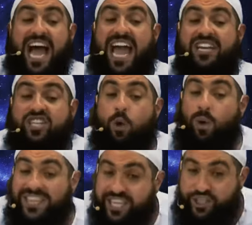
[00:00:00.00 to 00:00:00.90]
Aisha,
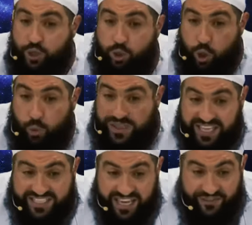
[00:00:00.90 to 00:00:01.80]
what did you do with
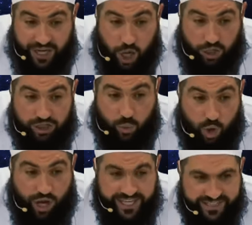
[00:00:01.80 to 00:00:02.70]
the seven gold
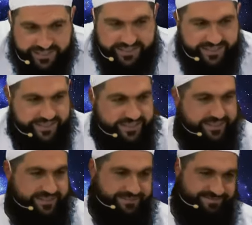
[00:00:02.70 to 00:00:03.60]

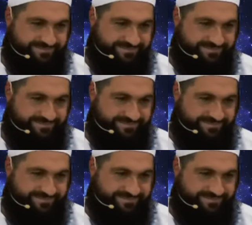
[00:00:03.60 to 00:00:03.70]
coins?